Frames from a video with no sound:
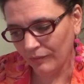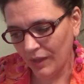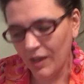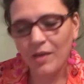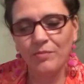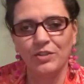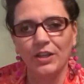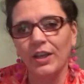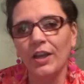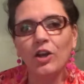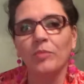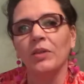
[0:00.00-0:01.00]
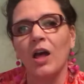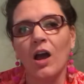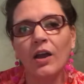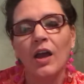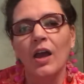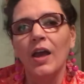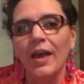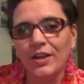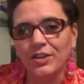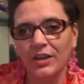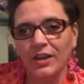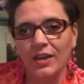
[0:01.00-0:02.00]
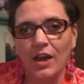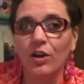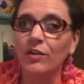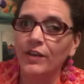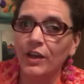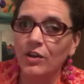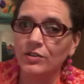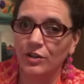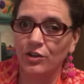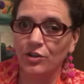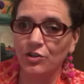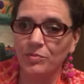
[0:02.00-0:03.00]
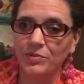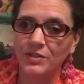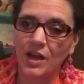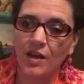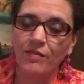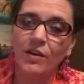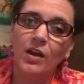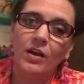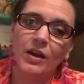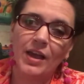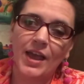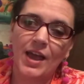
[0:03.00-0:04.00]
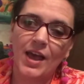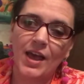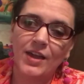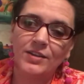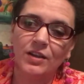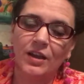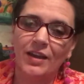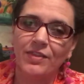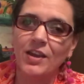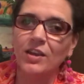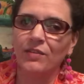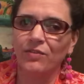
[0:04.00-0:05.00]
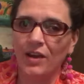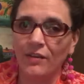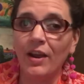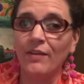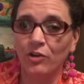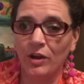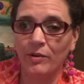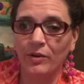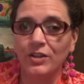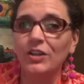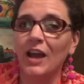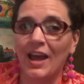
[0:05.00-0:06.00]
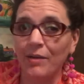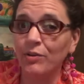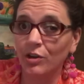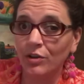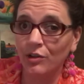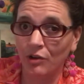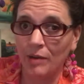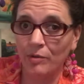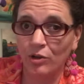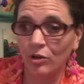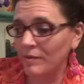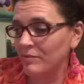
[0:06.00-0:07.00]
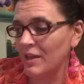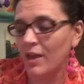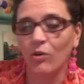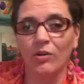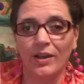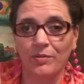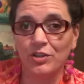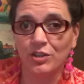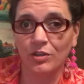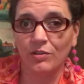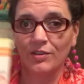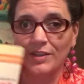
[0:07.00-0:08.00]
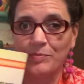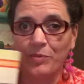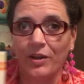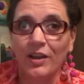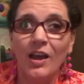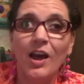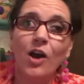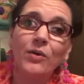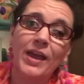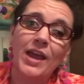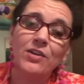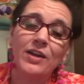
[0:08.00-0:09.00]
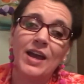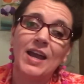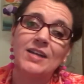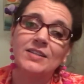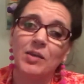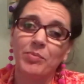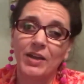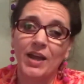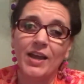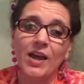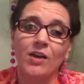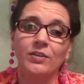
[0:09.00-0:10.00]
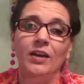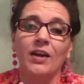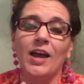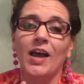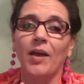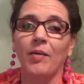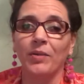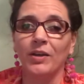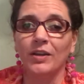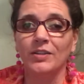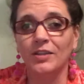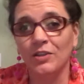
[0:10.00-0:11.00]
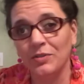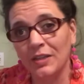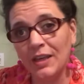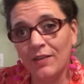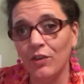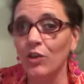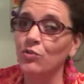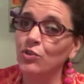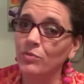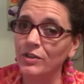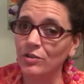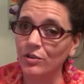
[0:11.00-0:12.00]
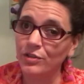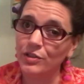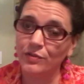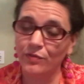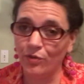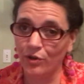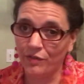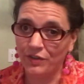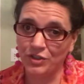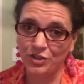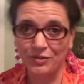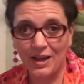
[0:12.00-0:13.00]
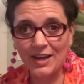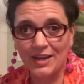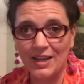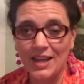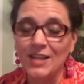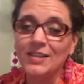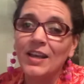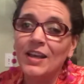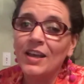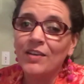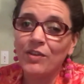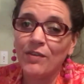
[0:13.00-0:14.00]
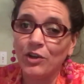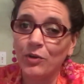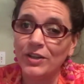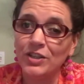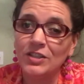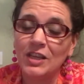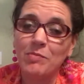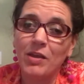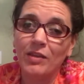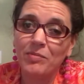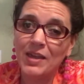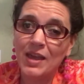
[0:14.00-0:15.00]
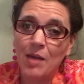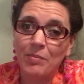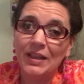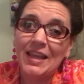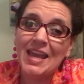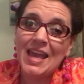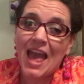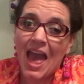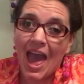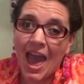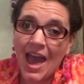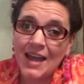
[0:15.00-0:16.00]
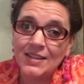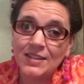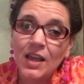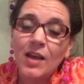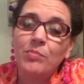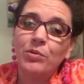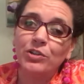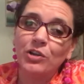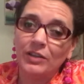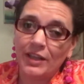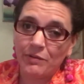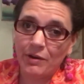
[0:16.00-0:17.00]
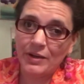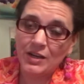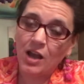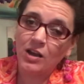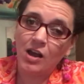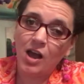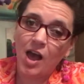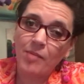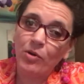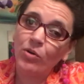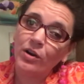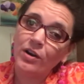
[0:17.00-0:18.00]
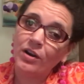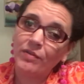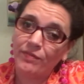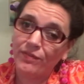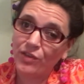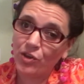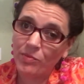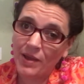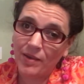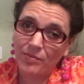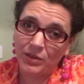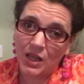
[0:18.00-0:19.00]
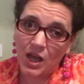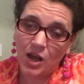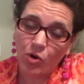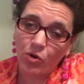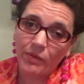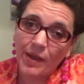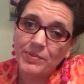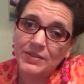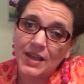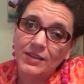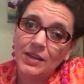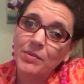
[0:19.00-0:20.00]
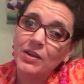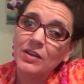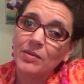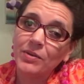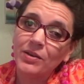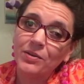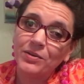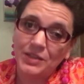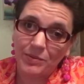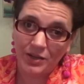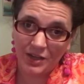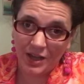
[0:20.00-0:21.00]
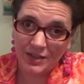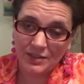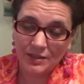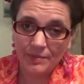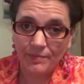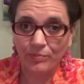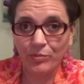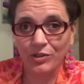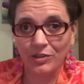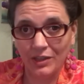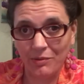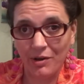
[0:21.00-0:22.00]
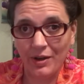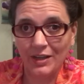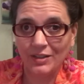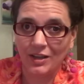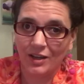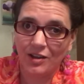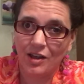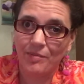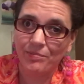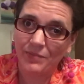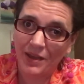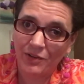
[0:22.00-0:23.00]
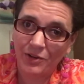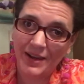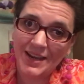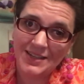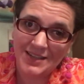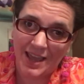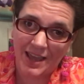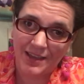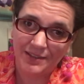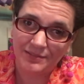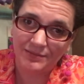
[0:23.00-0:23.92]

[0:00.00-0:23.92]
her blog and checking out her videos and her YouTube stuff. And I think if you ever have a grammar question, I would go to the Grammar Girl website, or I would just go to this book. Okay, you guys, keep an eye out. I'm going to continuously give you new resources for your fiction writing needs. If you have any questions, email me, Emily@booknoteliterary.com, or view my blog or website, www.booknoteliterary.com. Have a great day.